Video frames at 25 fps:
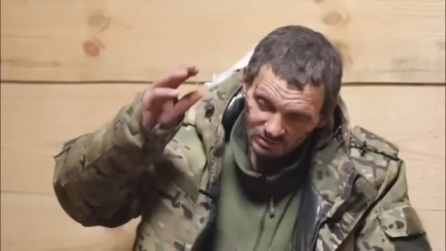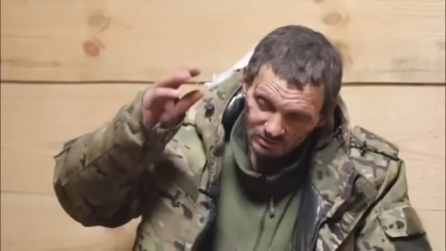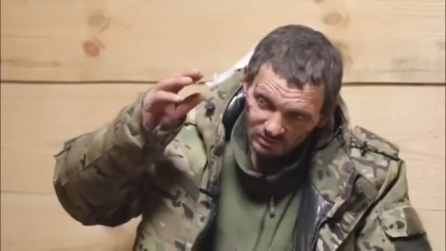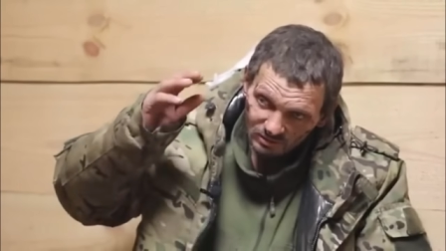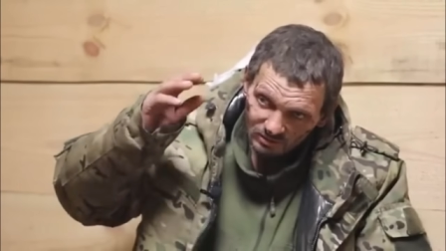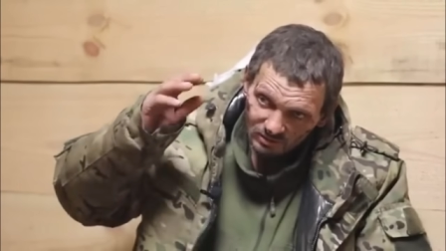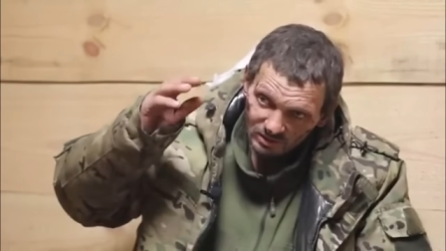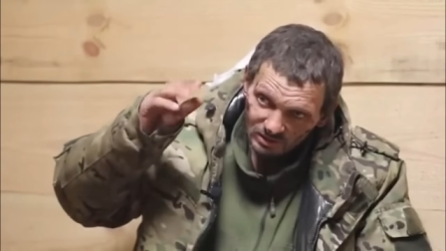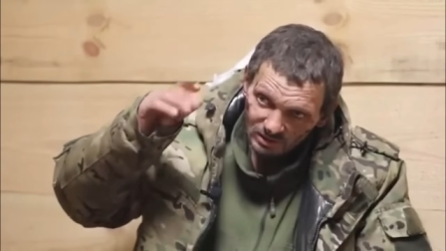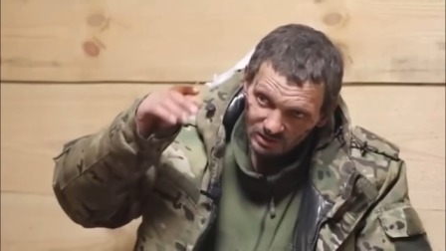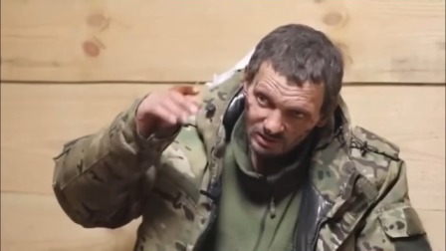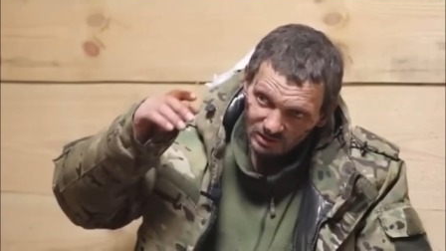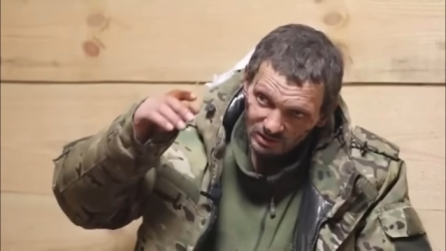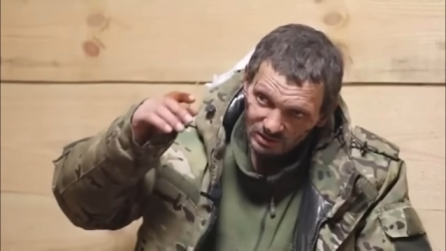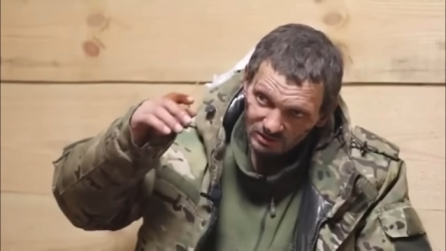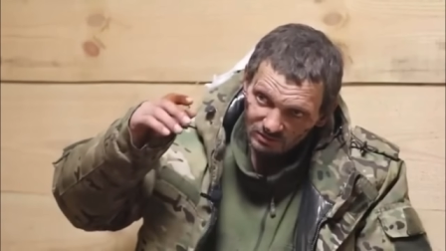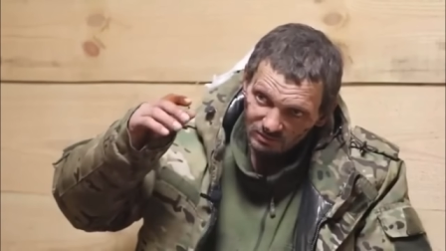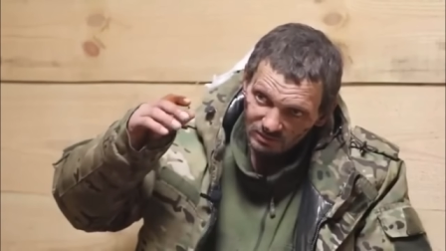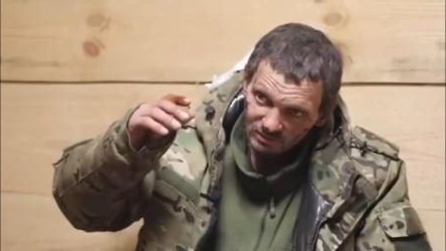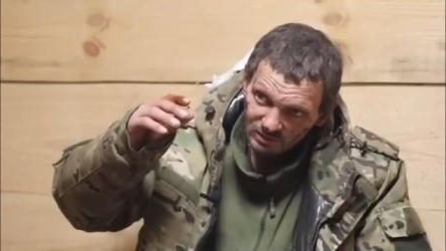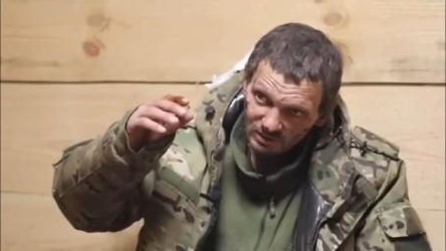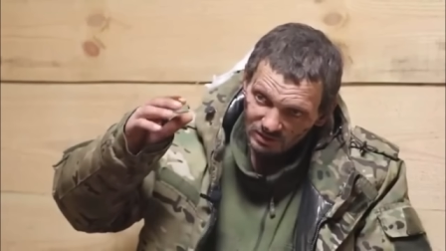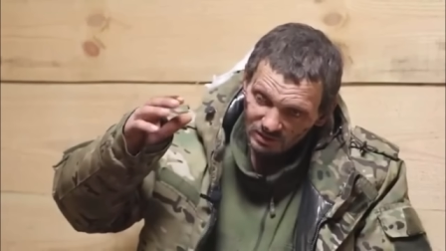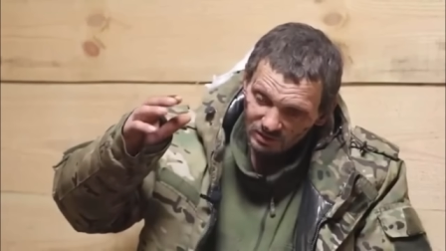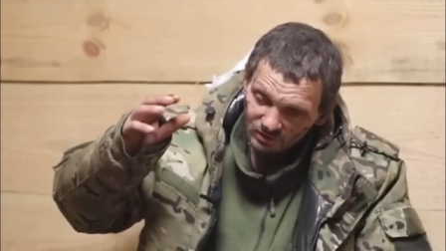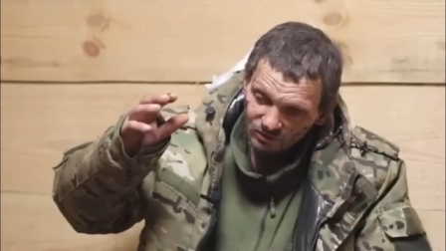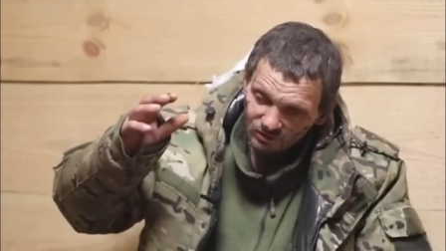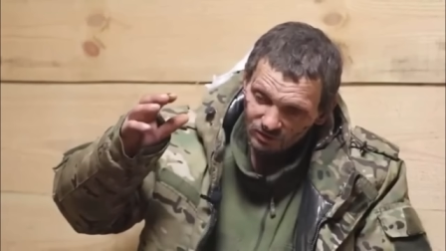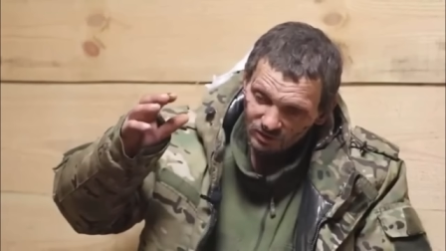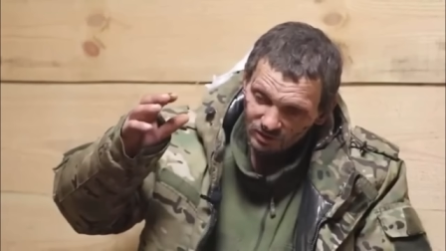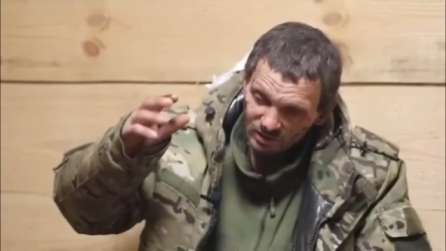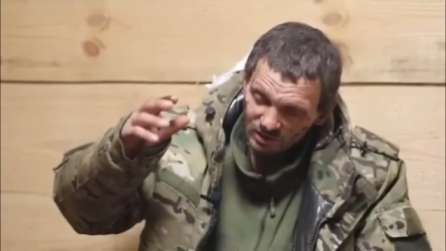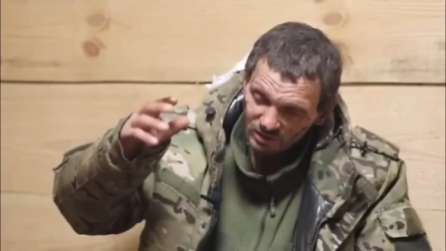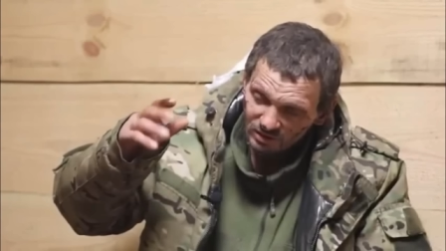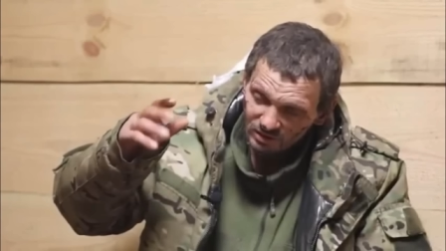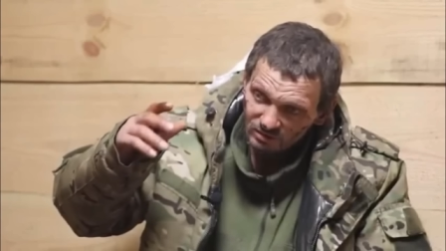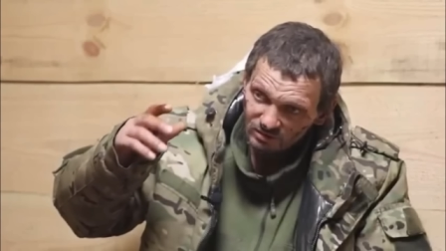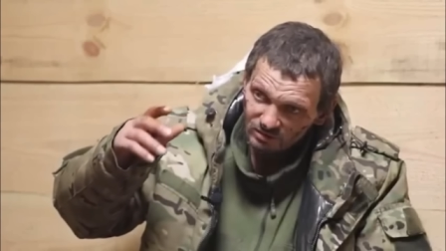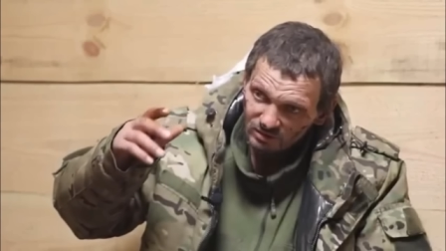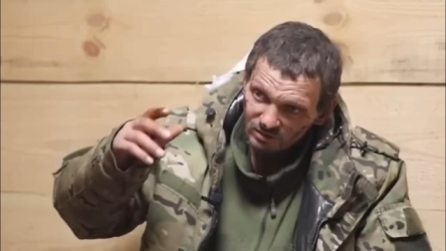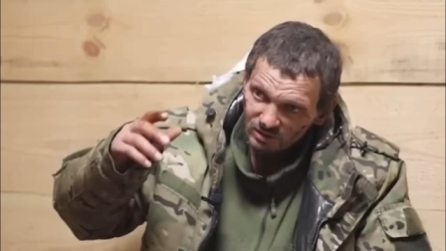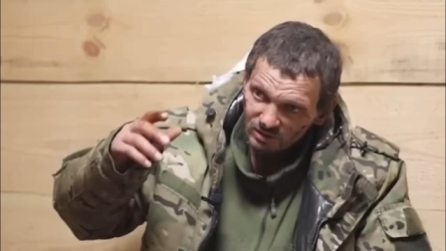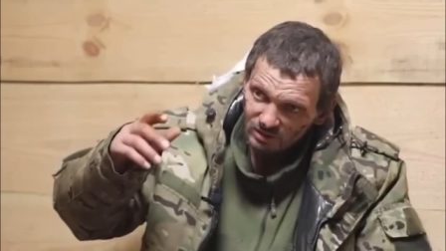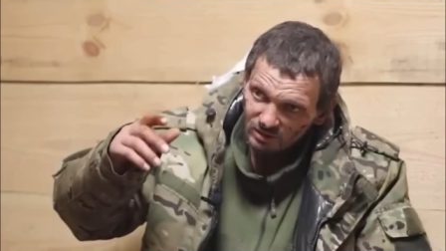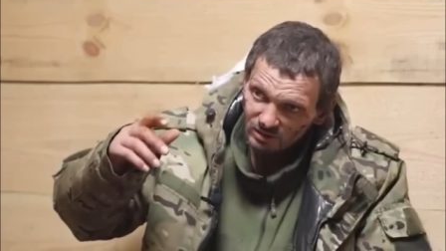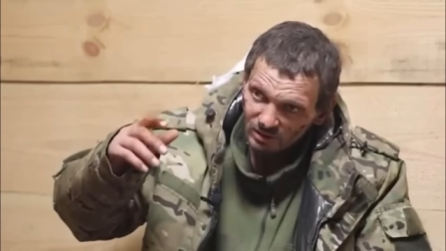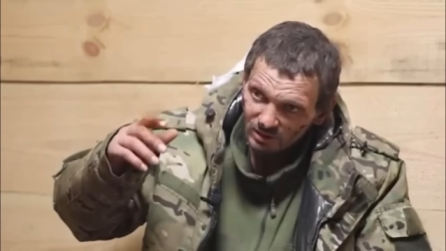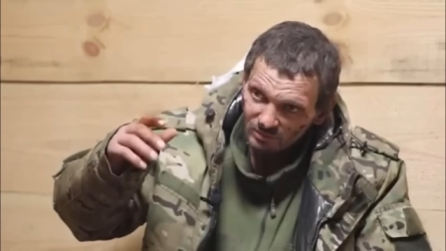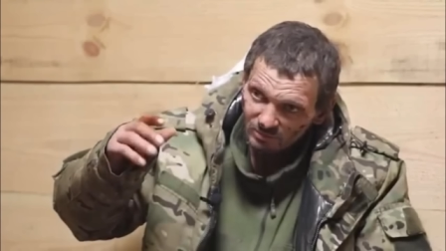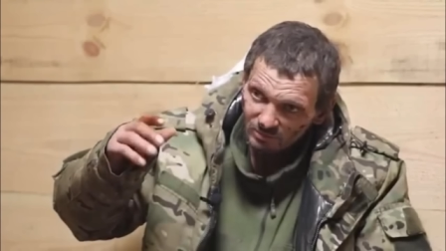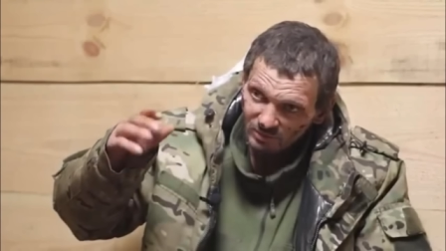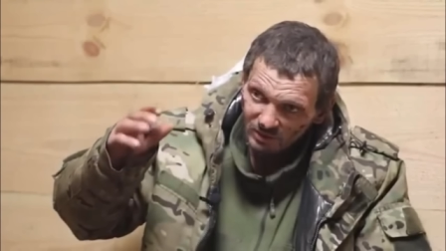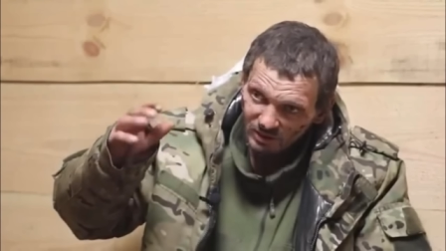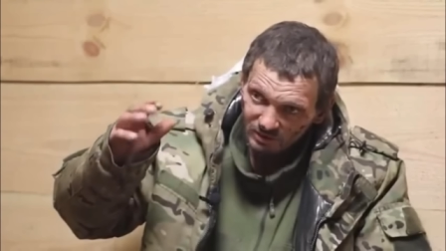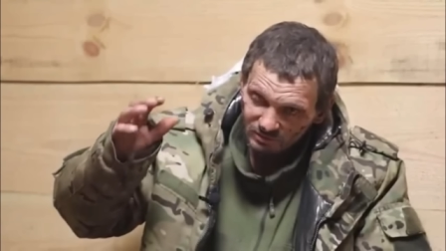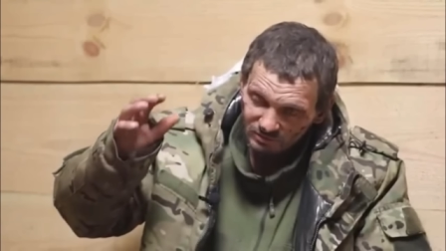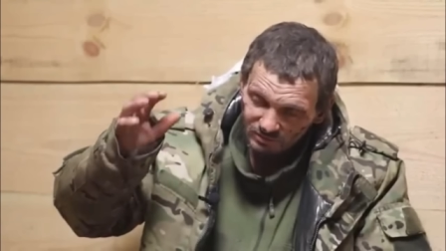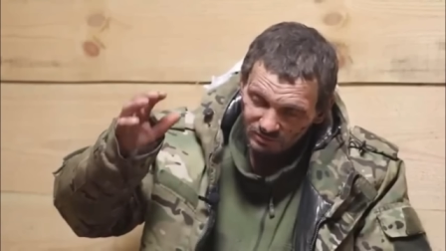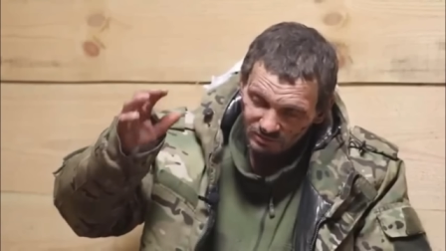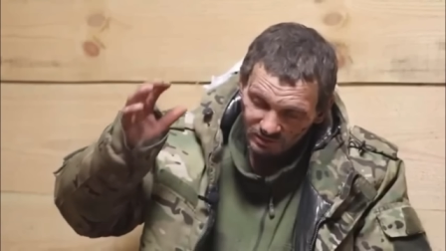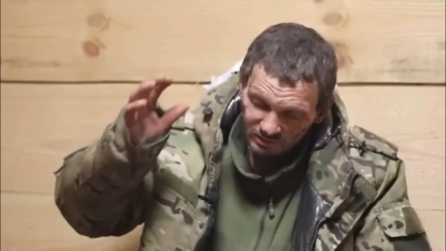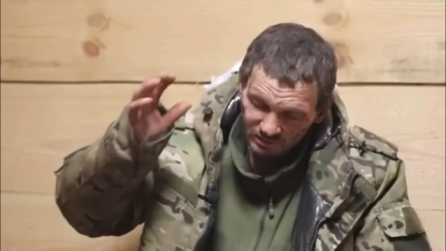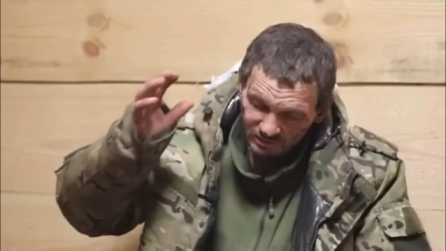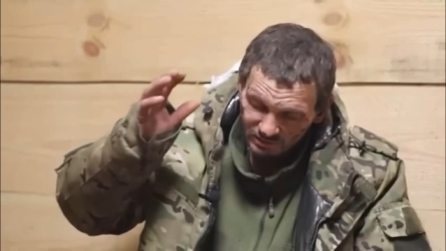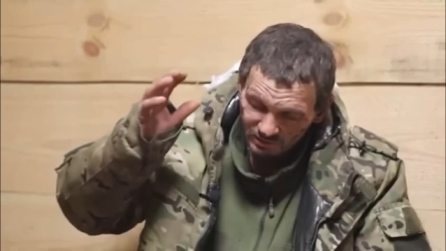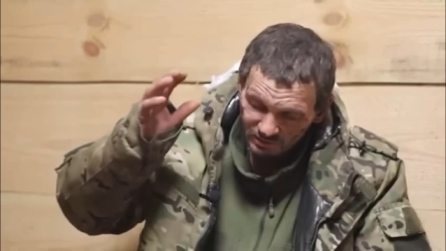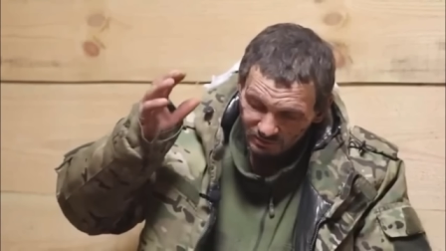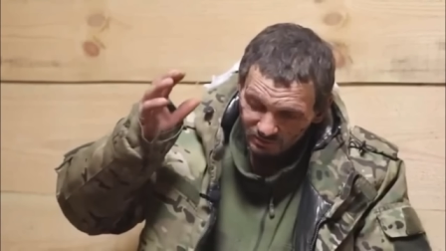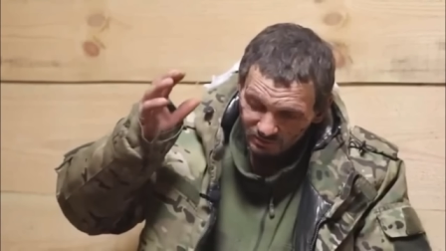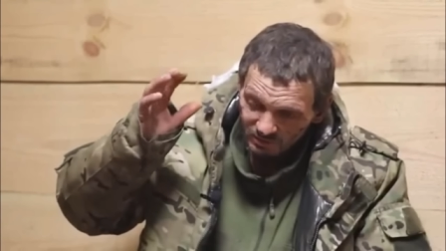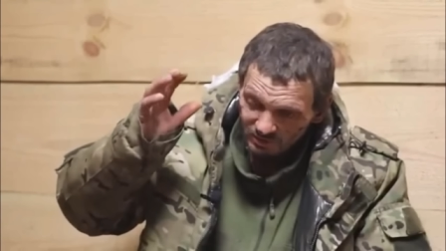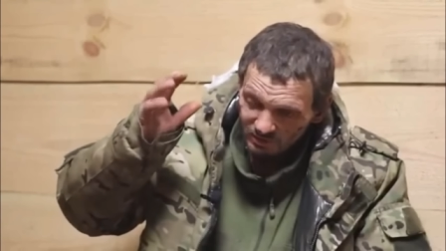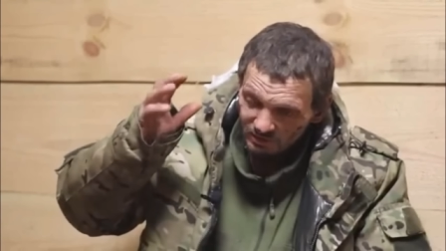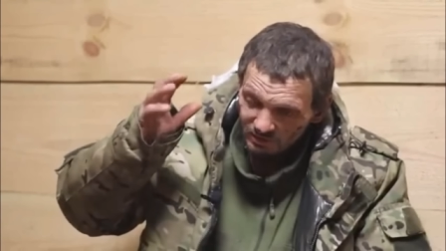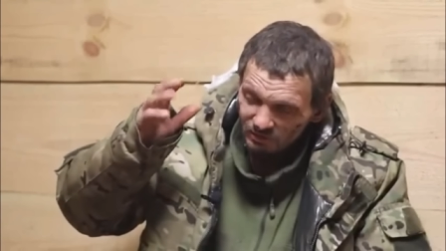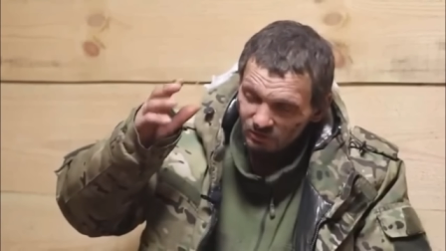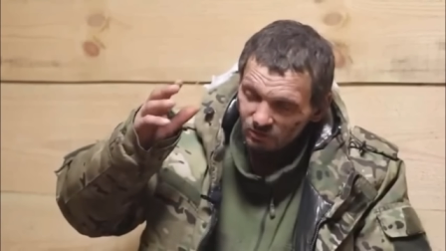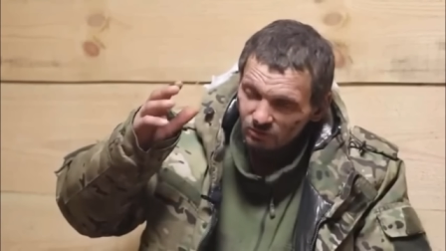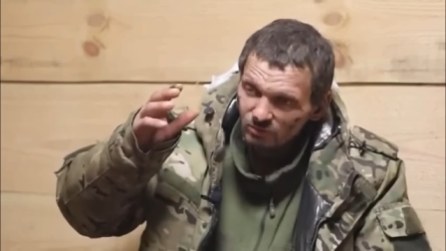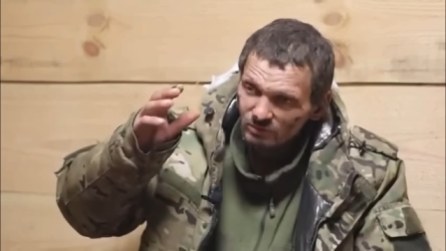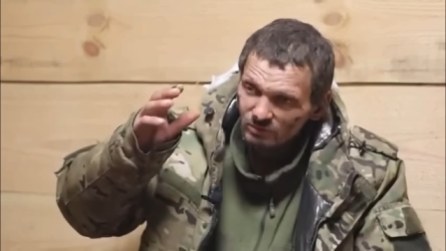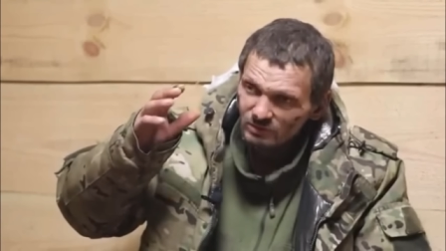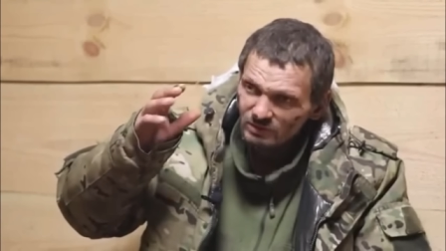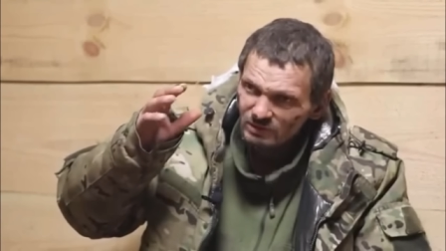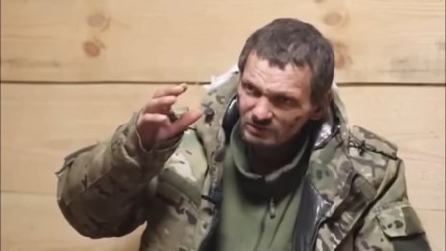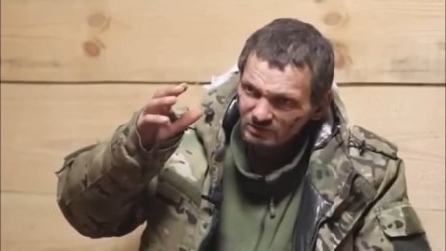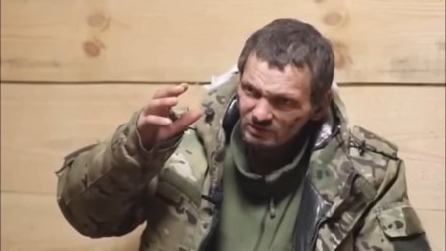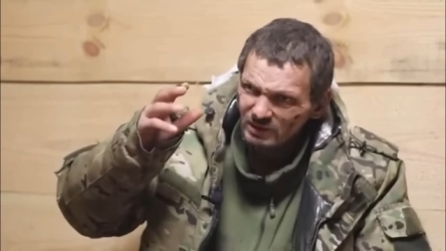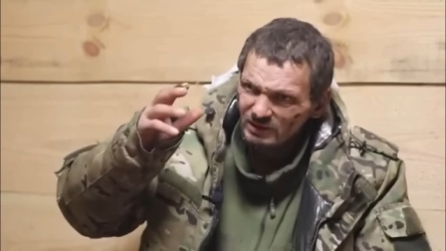On the head, it hit, and again I had a kind of concussion.